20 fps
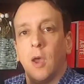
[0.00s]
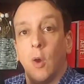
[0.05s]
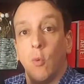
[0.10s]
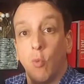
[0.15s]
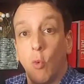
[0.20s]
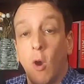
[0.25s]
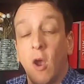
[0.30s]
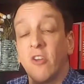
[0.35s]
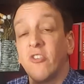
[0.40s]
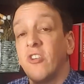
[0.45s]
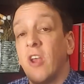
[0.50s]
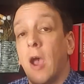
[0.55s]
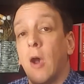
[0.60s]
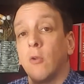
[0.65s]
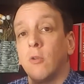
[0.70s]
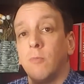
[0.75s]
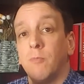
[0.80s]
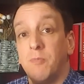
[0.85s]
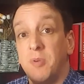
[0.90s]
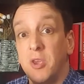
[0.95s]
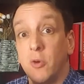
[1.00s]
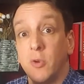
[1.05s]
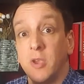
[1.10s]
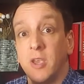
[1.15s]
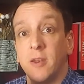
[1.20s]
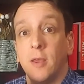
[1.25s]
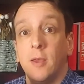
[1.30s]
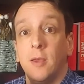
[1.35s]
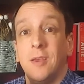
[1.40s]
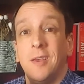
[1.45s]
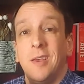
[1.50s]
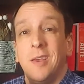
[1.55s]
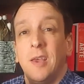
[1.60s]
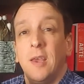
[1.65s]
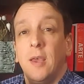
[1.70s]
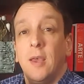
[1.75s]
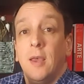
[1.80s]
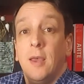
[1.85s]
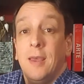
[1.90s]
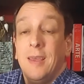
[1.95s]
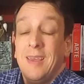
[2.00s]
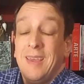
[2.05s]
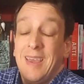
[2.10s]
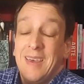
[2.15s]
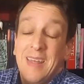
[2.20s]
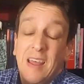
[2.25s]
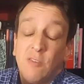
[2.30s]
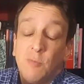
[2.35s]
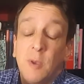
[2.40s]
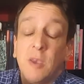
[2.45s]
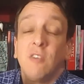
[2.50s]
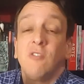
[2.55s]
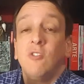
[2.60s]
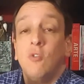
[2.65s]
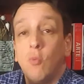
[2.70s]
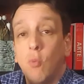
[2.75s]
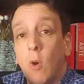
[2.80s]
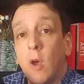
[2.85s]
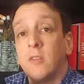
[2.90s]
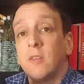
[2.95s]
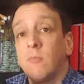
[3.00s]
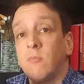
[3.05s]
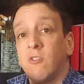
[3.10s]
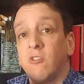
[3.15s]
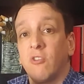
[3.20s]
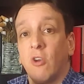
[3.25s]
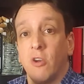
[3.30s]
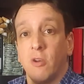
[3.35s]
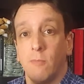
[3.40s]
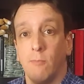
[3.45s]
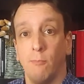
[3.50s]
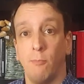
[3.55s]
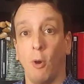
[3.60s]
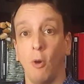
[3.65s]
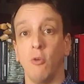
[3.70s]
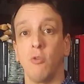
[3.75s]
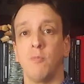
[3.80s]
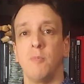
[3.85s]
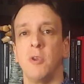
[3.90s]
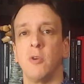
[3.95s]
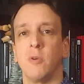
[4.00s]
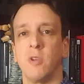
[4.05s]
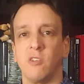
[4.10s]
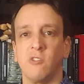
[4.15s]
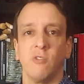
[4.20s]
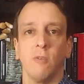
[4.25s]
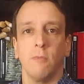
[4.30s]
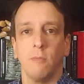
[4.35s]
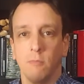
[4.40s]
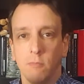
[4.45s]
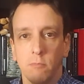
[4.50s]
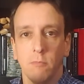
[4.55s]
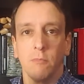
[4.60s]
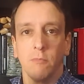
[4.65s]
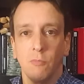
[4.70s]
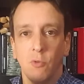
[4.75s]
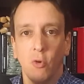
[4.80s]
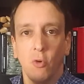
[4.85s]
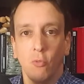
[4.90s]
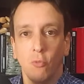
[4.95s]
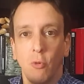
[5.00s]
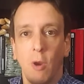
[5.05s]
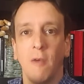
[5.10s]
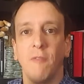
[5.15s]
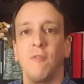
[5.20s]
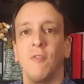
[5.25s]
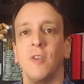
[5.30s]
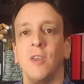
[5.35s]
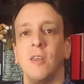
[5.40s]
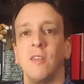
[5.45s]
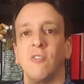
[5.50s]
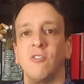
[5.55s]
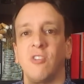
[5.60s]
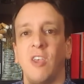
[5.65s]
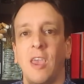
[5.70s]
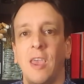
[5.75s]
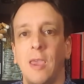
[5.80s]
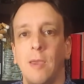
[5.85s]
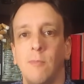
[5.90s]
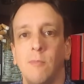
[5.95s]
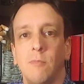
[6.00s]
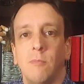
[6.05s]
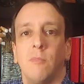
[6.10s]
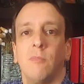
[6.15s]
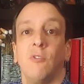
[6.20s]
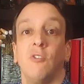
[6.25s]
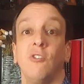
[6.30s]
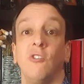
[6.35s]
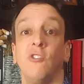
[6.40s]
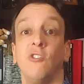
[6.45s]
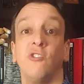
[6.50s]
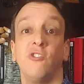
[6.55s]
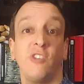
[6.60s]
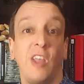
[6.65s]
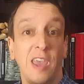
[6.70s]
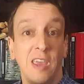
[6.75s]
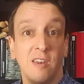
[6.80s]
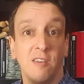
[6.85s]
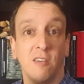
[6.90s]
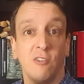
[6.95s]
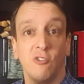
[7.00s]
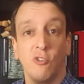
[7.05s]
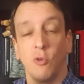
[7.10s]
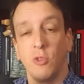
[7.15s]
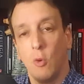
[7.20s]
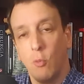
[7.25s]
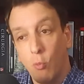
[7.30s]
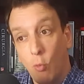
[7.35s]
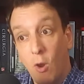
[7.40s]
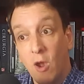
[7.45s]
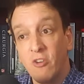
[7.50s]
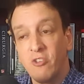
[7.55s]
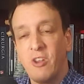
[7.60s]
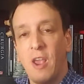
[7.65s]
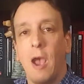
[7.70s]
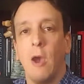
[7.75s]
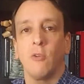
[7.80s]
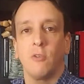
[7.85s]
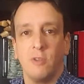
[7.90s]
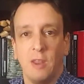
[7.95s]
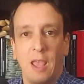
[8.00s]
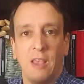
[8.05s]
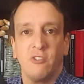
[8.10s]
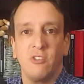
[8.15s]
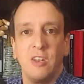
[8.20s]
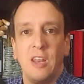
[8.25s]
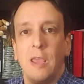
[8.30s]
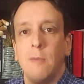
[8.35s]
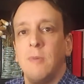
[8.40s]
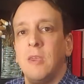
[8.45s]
washout period, and that's because you want them to start both periods roughly in the same state. So the washout, as the name